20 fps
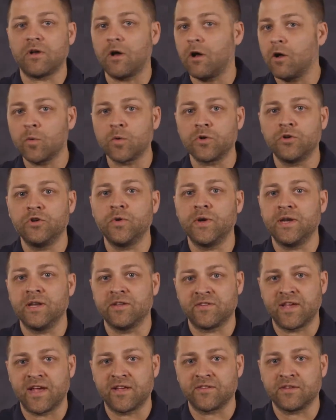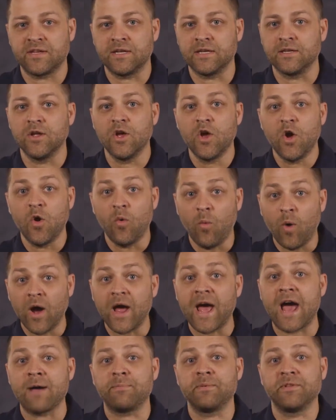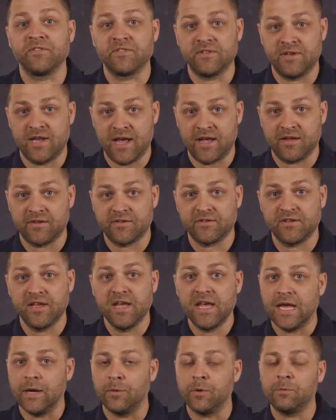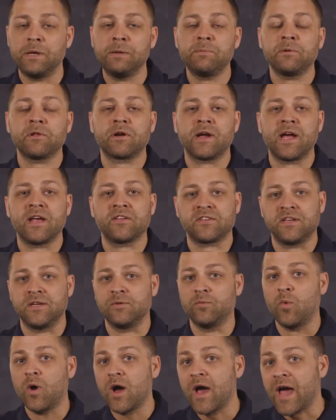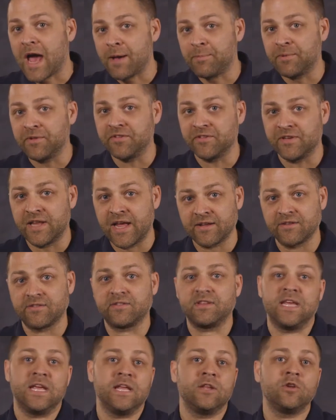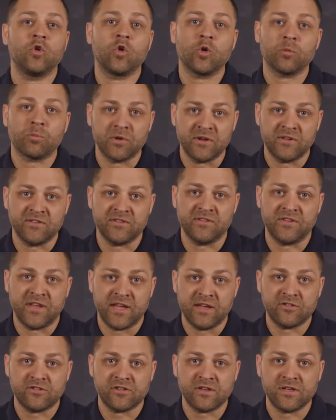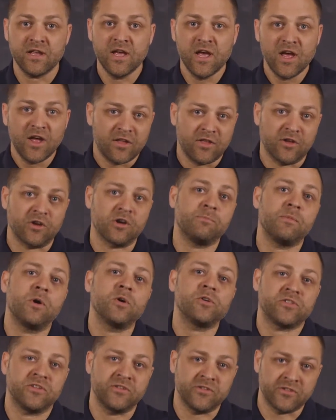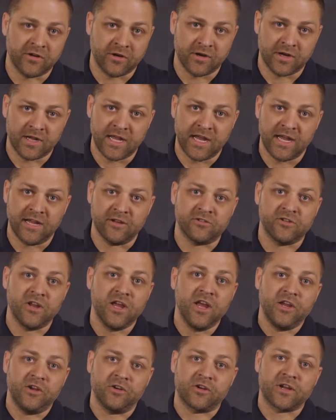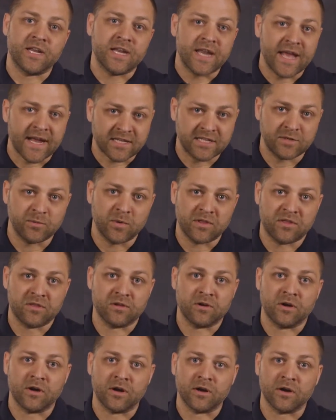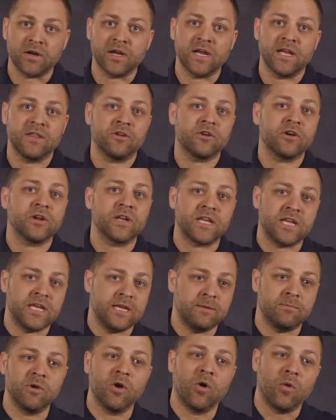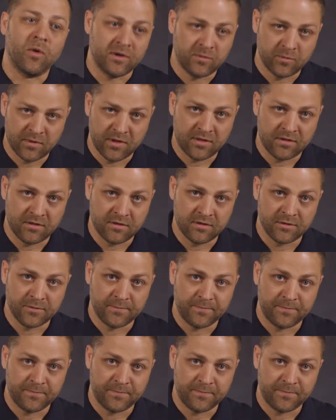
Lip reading: All we're doing is asking, what happens next? And when people are asking what happens next in your presentation, their emotions are engaged, you're connecting with their heart, and they're going to keep going with you.